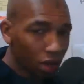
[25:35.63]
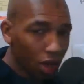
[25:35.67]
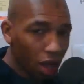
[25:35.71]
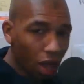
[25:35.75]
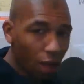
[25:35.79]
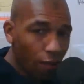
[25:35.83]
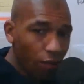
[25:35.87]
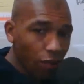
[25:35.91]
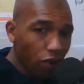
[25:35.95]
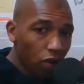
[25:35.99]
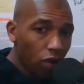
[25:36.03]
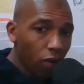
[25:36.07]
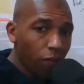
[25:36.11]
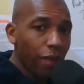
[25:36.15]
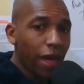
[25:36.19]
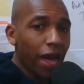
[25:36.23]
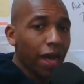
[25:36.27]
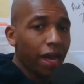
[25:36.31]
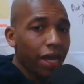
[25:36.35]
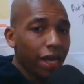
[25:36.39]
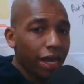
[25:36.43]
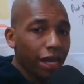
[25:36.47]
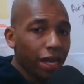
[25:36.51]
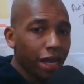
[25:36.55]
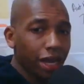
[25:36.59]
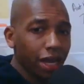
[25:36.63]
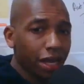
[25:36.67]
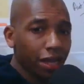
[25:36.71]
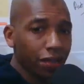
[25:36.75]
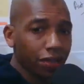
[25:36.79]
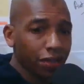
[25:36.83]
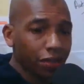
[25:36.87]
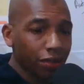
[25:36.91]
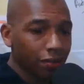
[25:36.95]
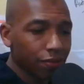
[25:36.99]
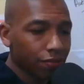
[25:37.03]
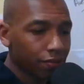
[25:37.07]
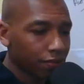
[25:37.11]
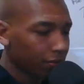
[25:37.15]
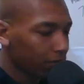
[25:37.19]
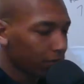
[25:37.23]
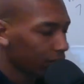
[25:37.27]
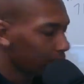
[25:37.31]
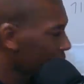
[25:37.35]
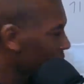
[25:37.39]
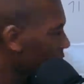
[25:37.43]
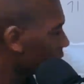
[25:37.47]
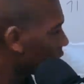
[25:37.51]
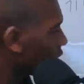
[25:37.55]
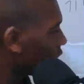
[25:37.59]
I'm gonna go back into this
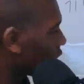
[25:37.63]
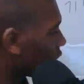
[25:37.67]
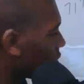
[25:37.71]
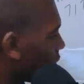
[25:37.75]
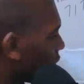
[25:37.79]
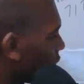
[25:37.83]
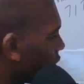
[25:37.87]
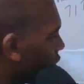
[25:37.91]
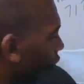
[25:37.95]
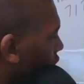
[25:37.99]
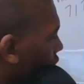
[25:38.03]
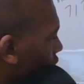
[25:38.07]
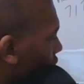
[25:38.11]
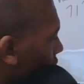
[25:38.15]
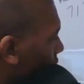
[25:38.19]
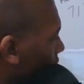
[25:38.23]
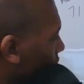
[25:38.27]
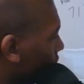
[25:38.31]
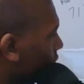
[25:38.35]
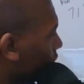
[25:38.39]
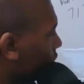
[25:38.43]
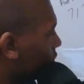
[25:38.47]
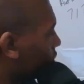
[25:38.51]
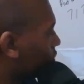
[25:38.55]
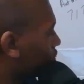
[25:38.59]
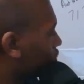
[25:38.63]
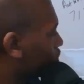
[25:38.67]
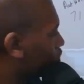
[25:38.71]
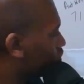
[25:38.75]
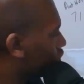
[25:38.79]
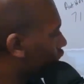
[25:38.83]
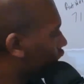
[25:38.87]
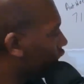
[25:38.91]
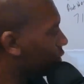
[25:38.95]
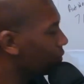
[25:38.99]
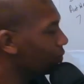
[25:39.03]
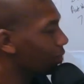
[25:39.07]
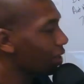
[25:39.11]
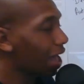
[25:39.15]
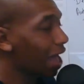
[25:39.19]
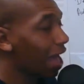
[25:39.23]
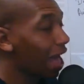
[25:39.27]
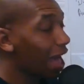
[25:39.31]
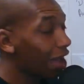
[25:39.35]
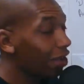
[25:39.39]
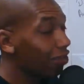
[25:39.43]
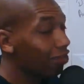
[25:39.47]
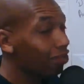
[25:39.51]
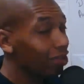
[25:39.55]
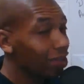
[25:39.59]
is because Trump
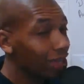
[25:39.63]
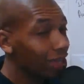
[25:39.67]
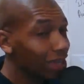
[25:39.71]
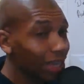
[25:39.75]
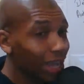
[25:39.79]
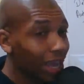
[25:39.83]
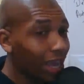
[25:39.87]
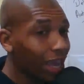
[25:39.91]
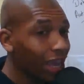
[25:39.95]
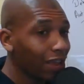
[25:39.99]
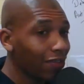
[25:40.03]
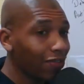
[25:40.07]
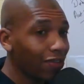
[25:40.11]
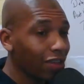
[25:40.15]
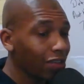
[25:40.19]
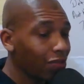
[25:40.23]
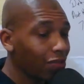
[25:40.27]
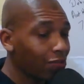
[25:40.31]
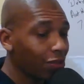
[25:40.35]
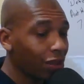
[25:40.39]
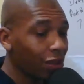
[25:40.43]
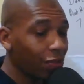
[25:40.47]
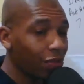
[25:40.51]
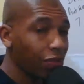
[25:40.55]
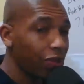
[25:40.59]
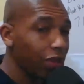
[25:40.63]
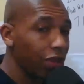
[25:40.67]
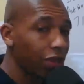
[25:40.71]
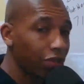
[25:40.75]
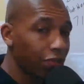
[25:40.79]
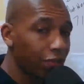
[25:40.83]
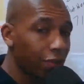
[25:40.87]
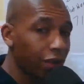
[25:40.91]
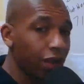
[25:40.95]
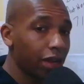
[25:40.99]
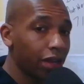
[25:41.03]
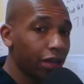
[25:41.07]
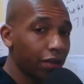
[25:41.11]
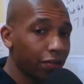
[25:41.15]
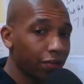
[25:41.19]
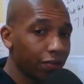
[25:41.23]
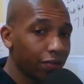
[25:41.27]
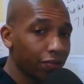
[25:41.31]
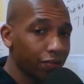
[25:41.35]
actually gave these people this money.